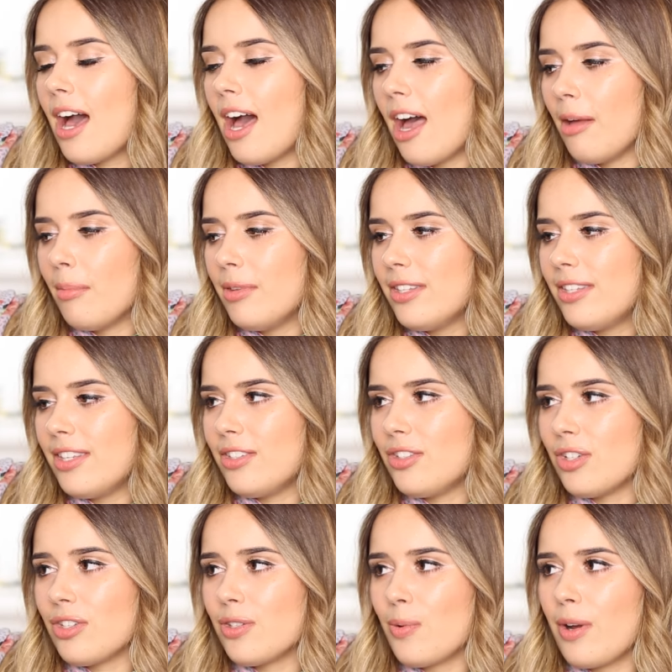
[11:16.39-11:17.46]
Uh, but this is
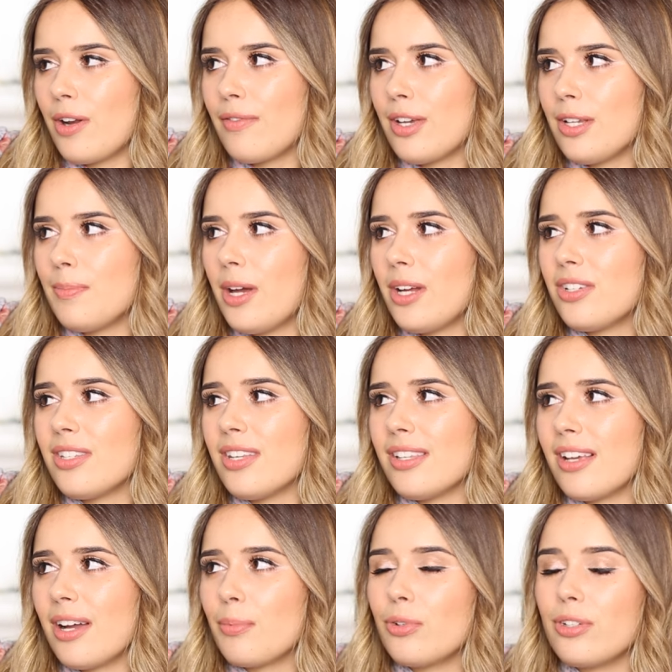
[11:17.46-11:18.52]
just one of those
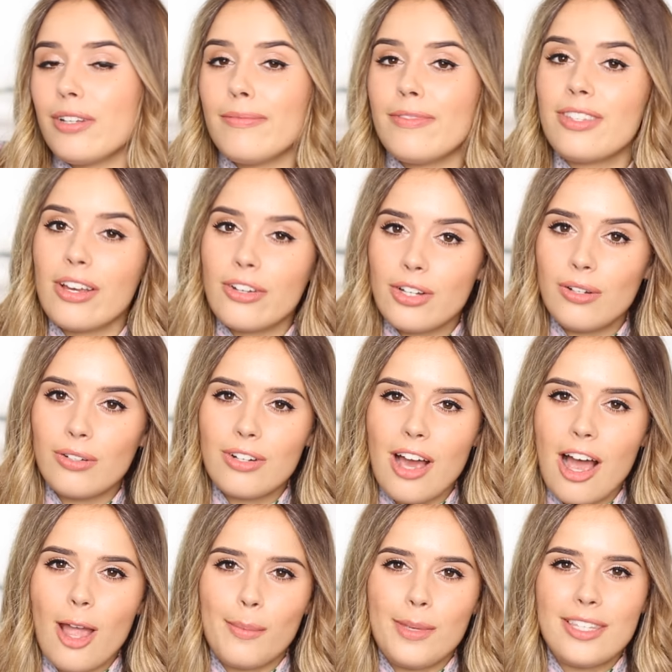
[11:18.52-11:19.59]
purchases that I've wanted for such a long
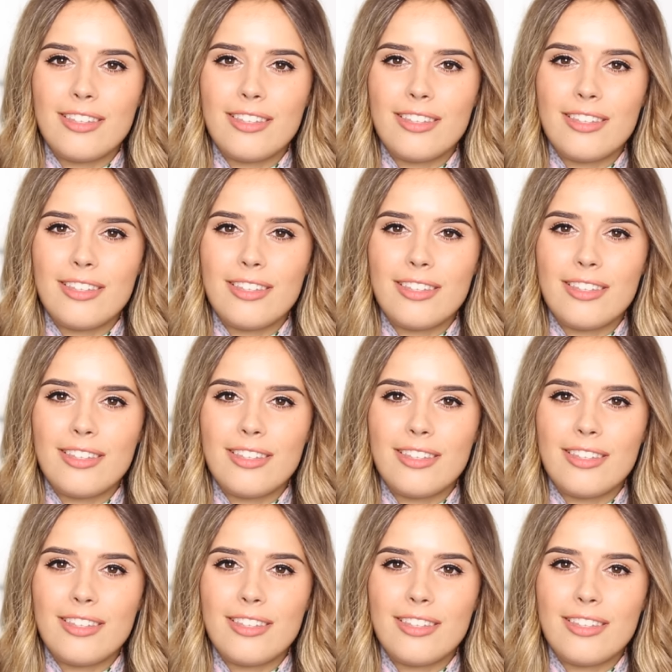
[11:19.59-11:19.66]
time.